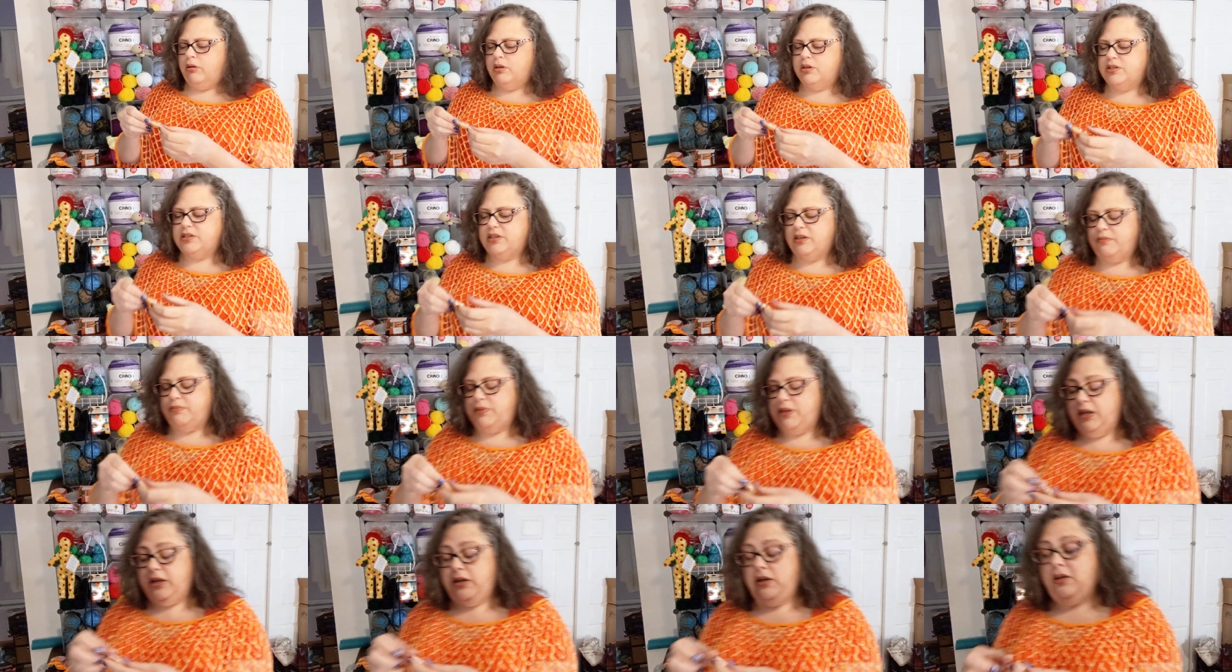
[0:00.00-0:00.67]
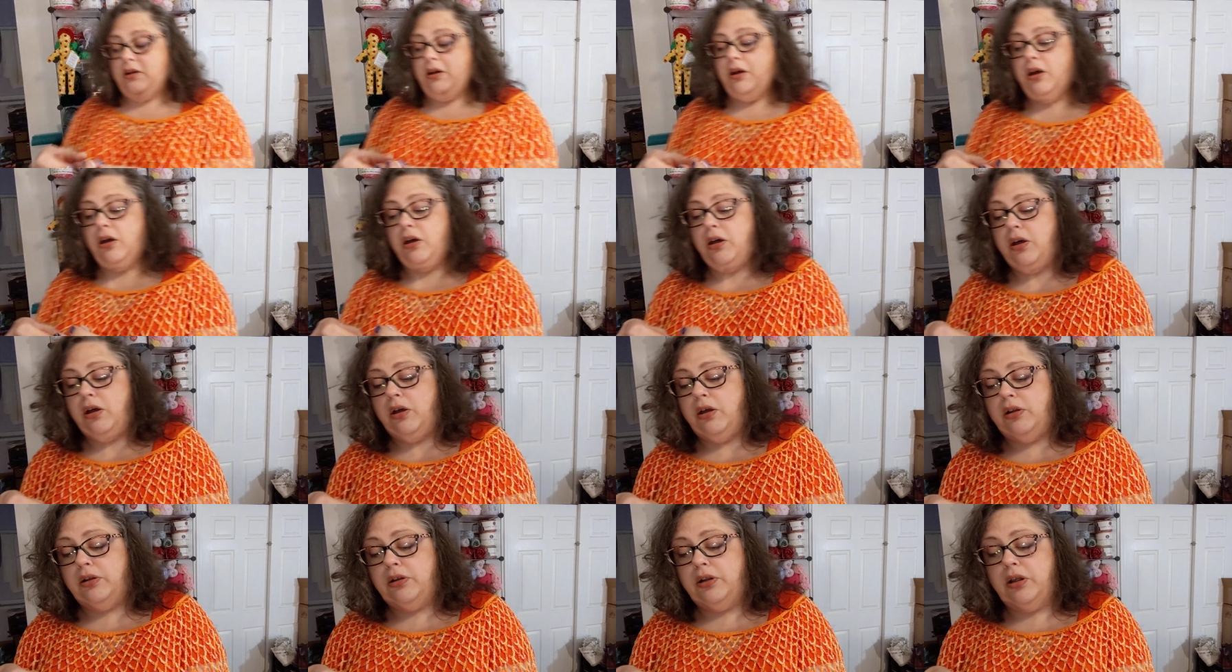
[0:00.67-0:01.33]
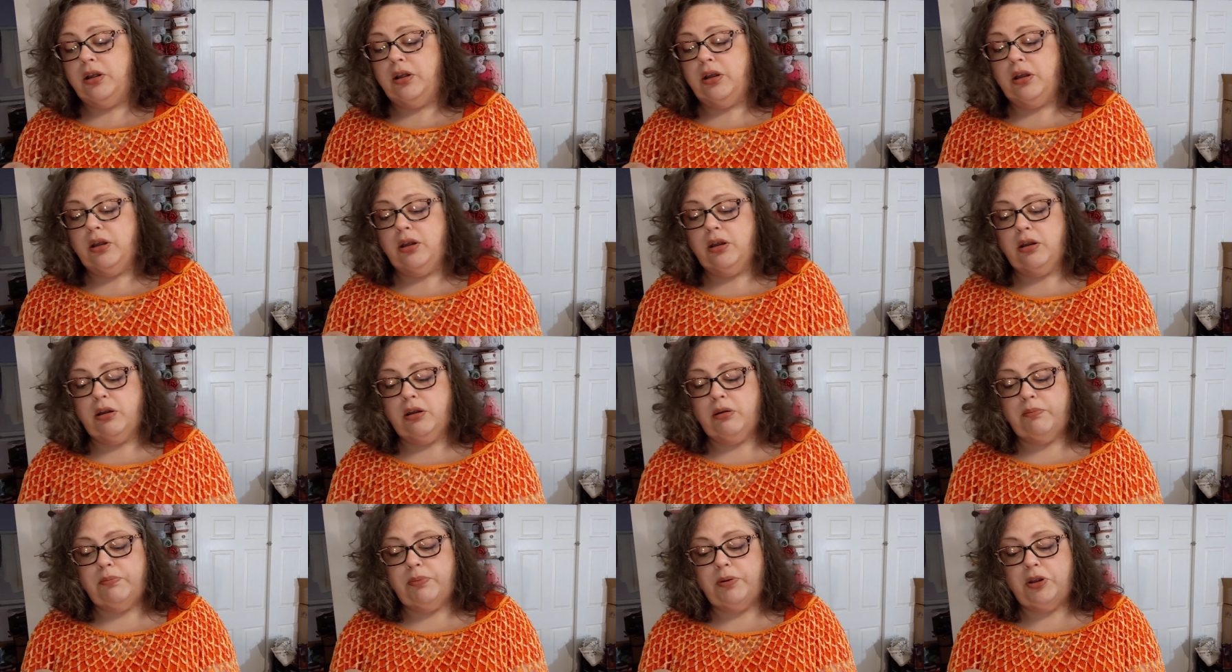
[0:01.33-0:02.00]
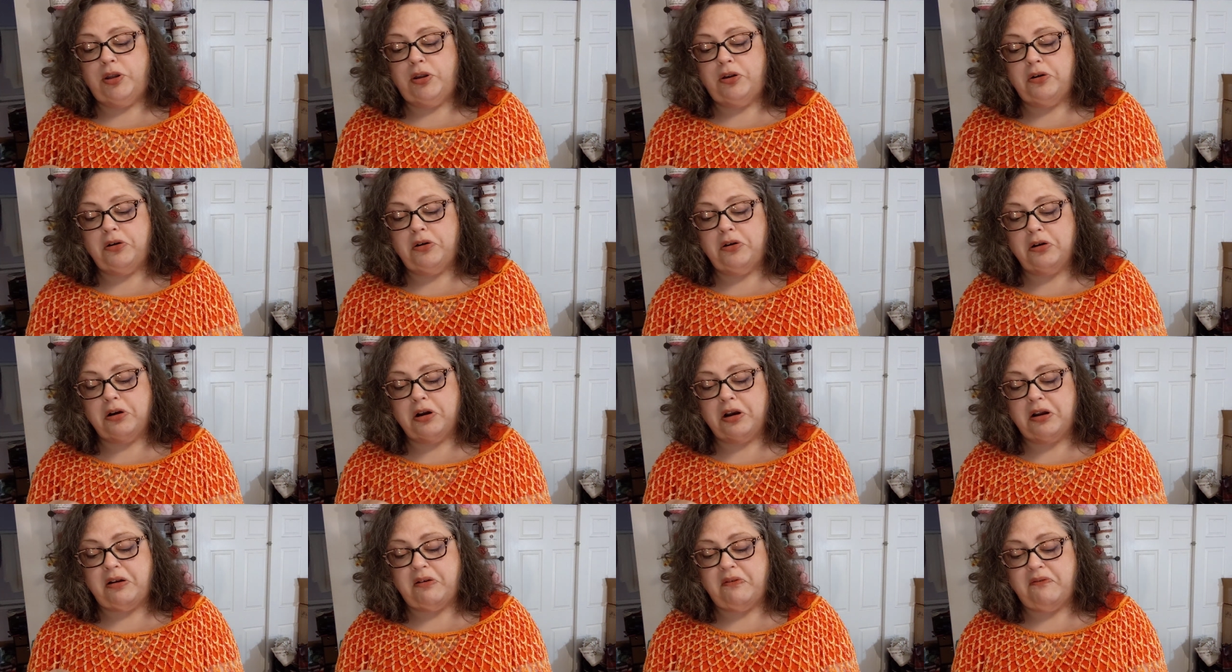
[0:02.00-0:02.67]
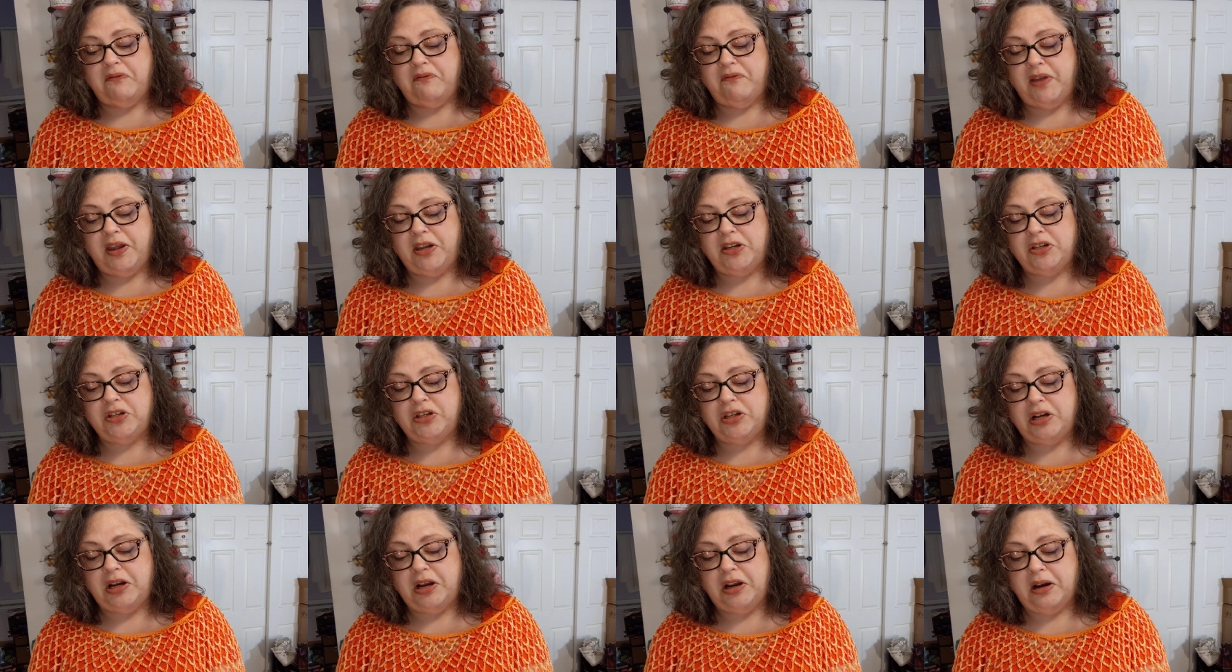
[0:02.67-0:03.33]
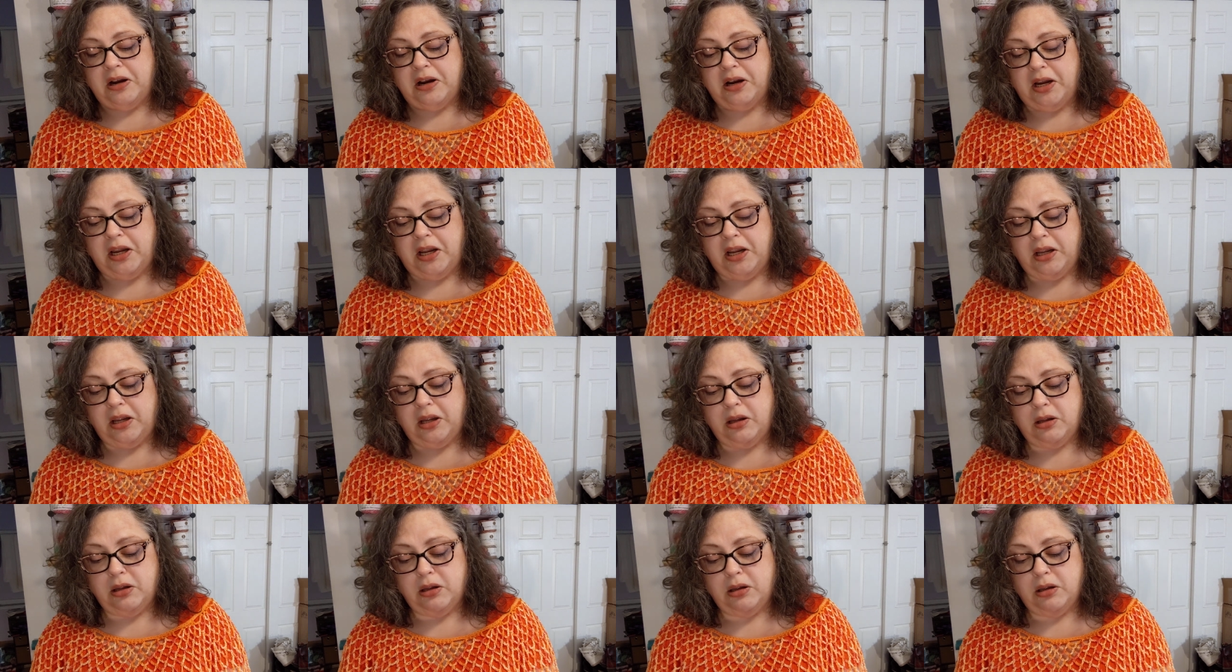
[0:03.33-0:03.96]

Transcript: Something called Pure Confectionery.